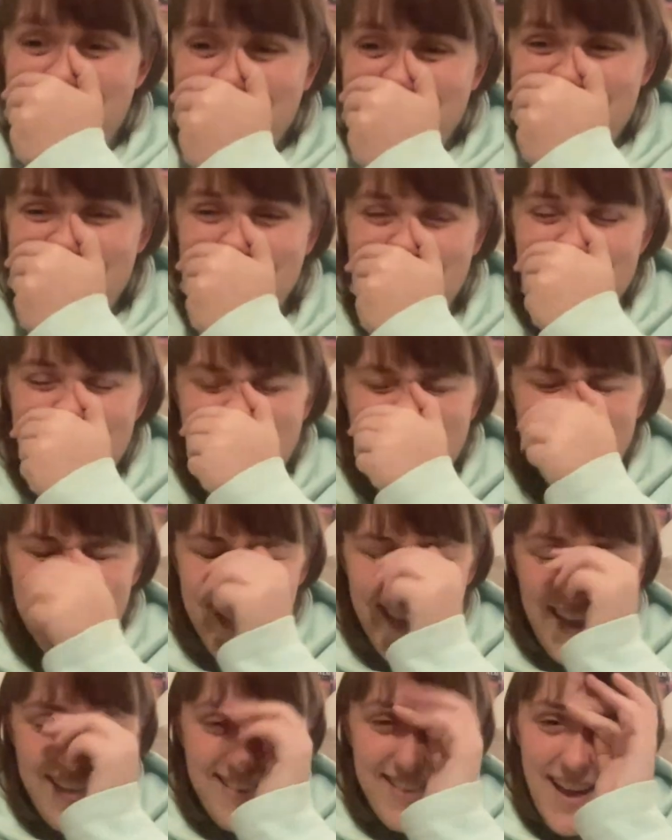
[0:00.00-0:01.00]
Yeah,
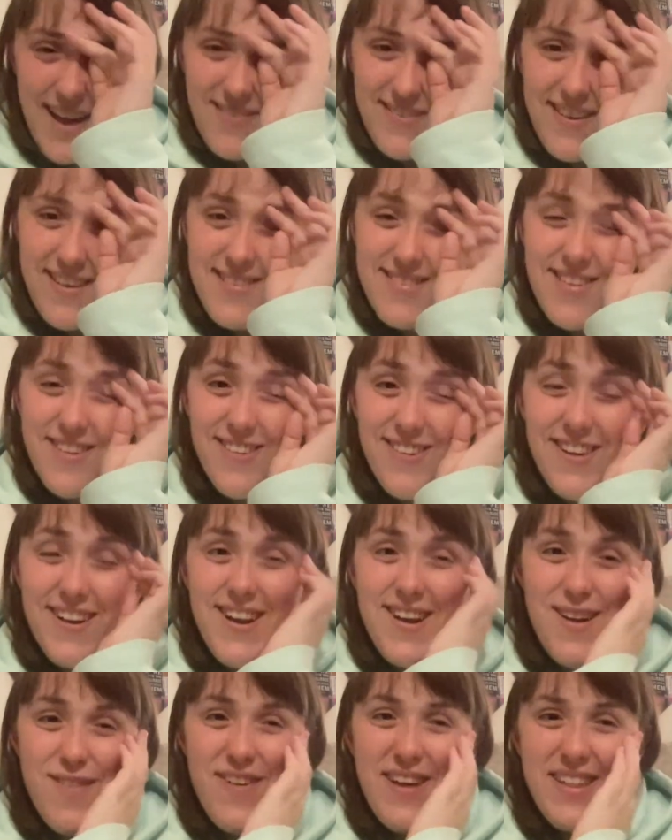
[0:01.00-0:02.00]
Sam does talk
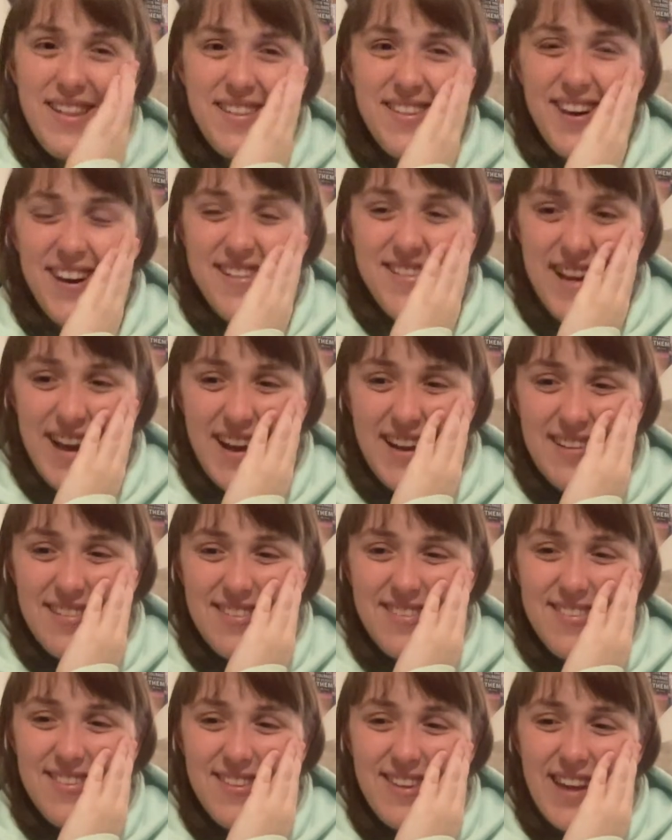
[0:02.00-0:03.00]
a lot about the Titanic,
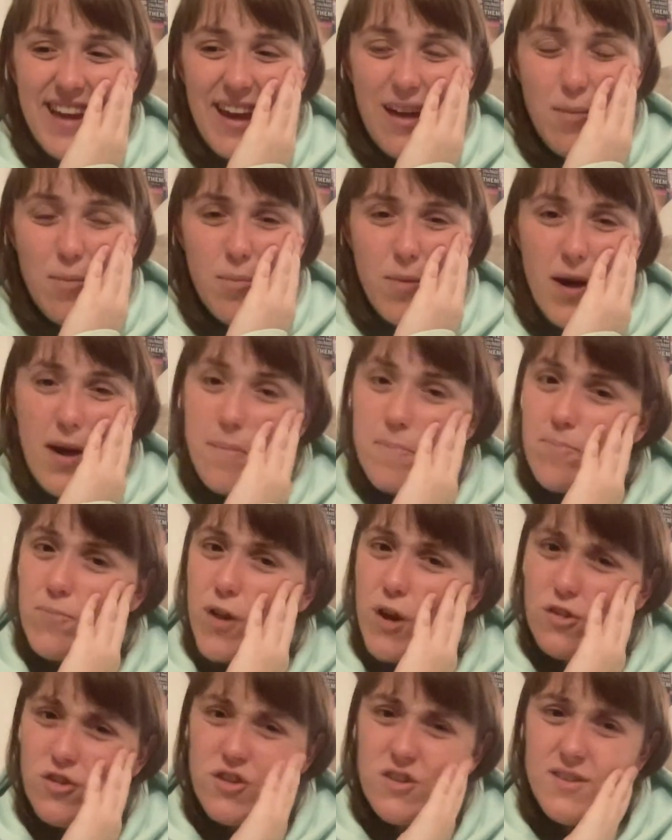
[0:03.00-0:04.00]
doesn't he? But
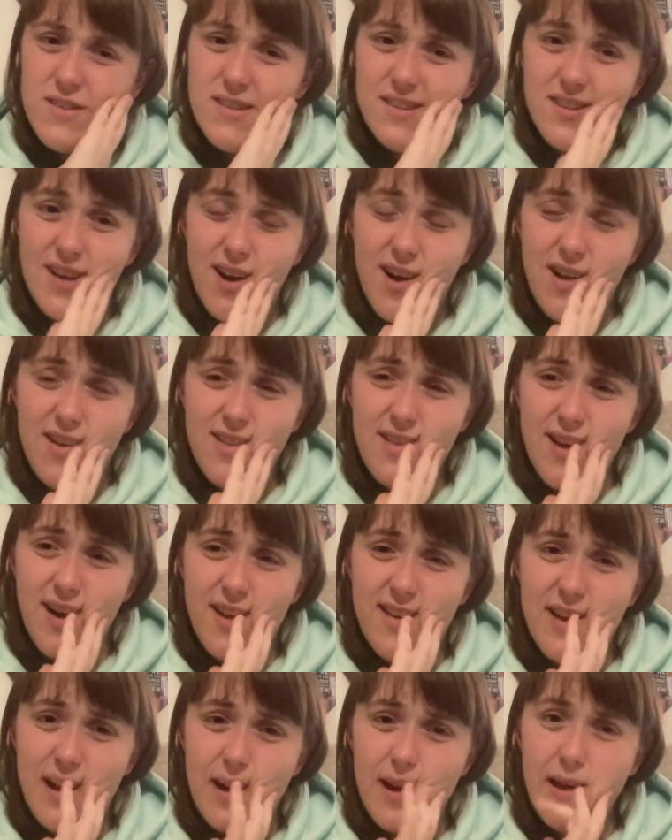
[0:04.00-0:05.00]
not just to
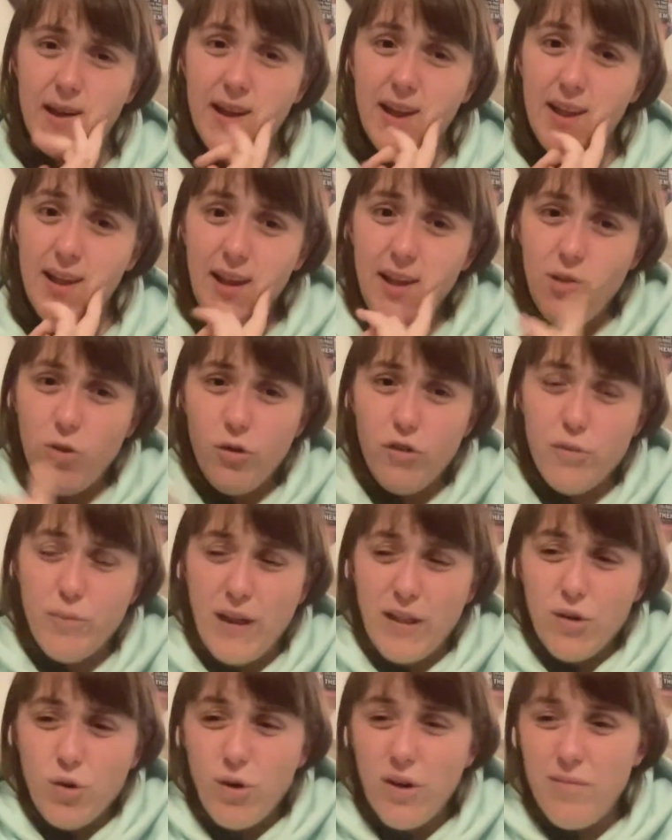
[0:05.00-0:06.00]
Titanic. He talks
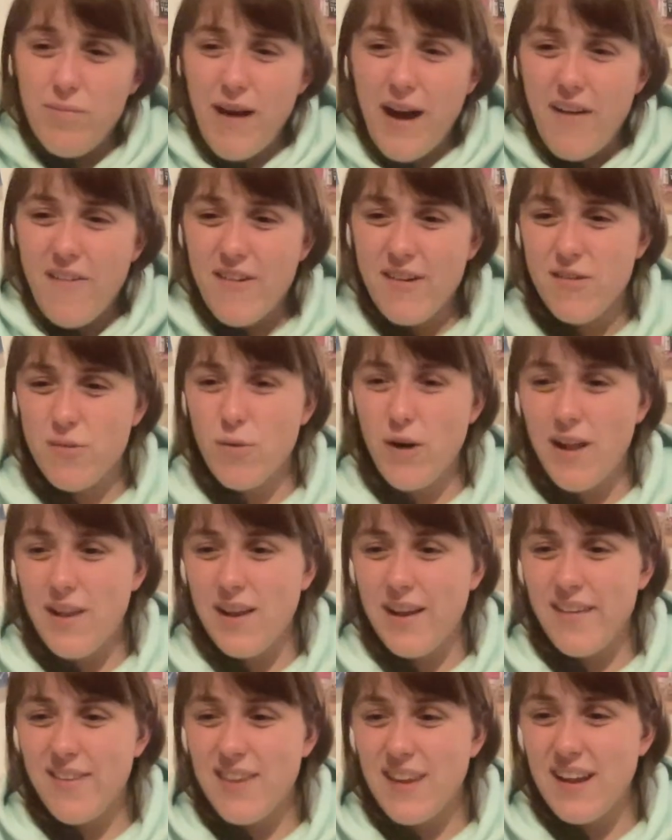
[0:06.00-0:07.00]
about the Queen Mary as well,
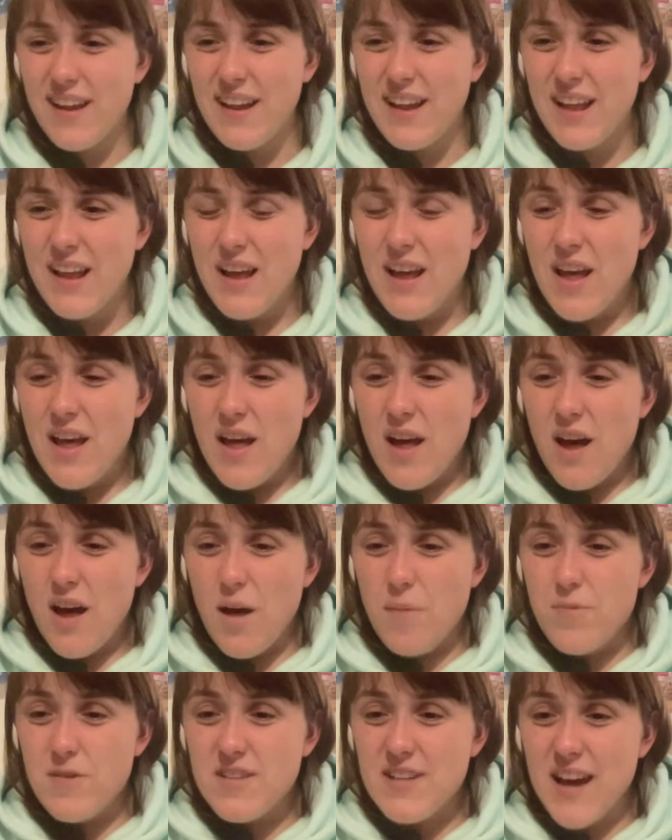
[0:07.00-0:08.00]
I think.
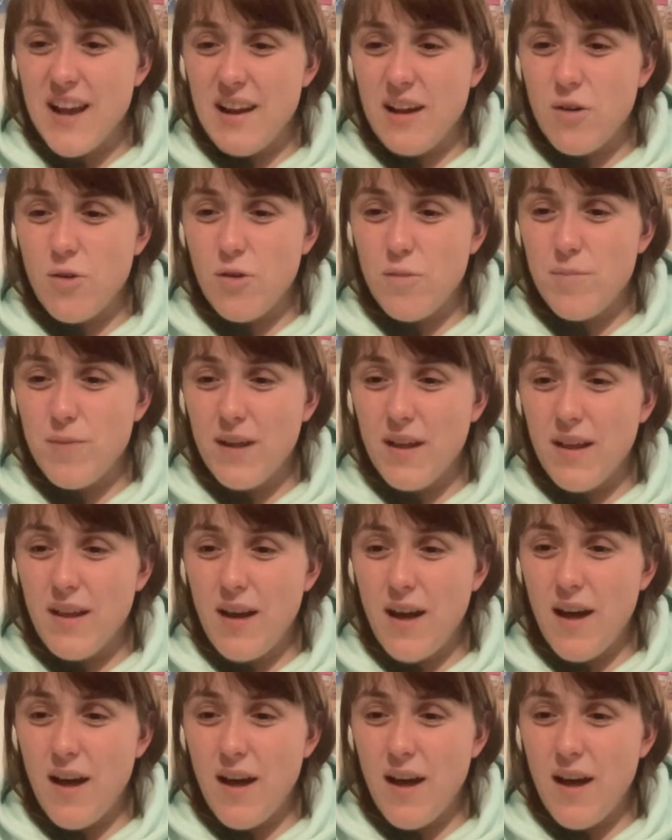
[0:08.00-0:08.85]
Uh, Britannic would be.